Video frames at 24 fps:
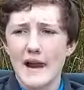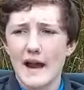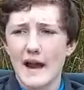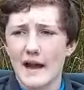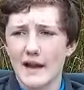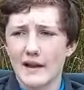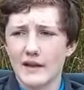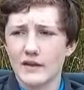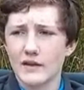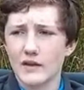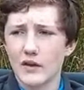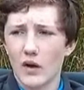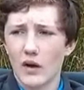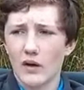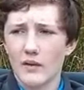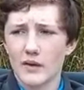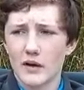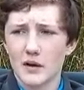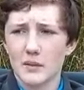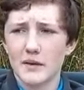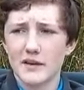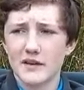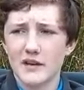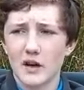and I'm
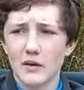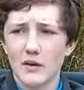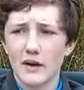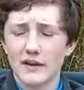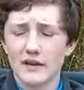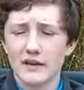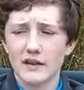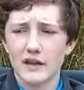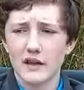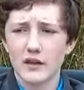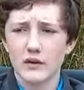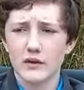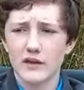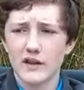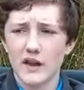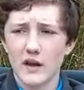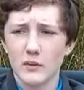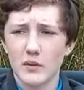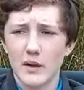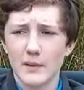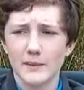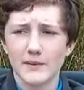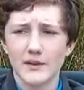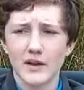going to be directing you to
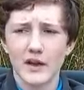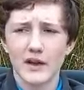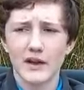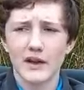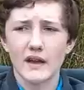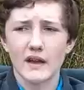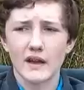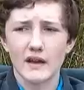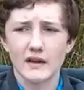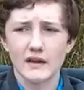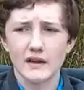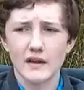their website